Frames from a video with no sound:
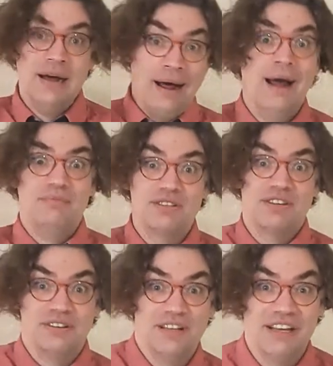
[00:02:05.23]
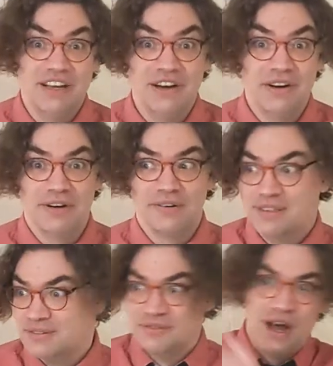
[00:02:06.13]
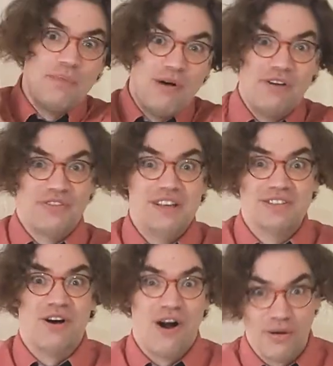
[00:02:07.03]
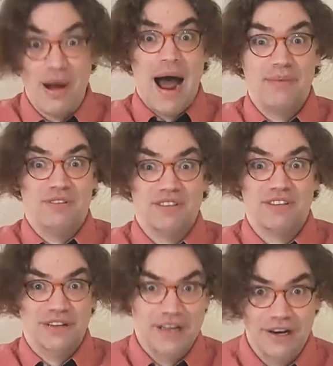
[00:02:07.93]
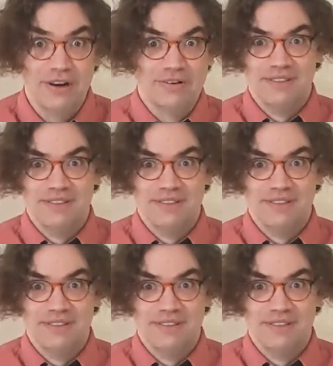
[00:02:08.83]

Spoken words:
I'm still here, and lop off this arm, I'm still here,